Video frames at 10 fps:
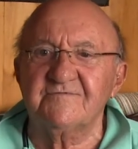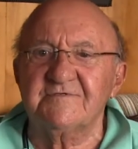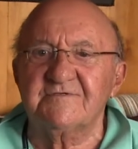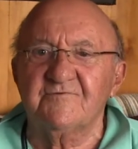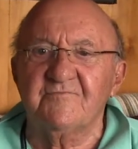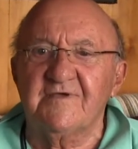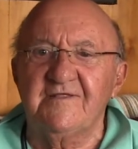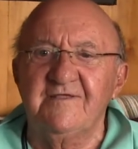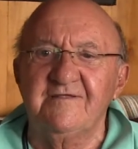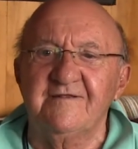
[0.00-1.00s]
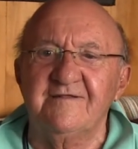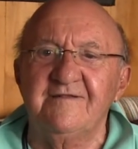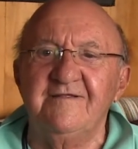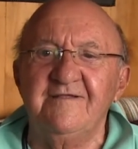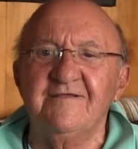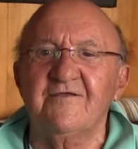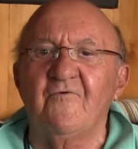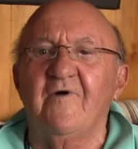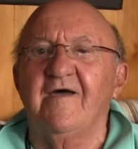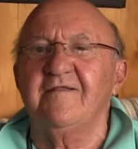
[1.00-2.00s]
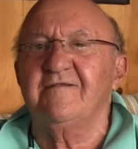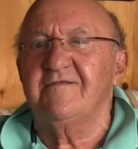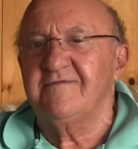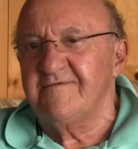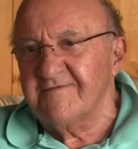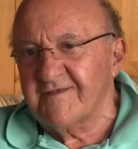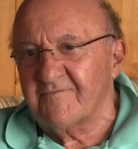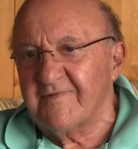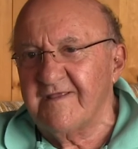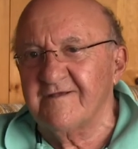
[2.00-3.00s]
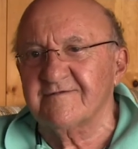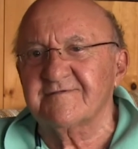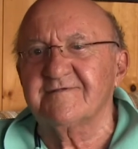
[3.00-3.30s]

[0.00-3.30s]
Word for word: with somebody and then go on and do something else.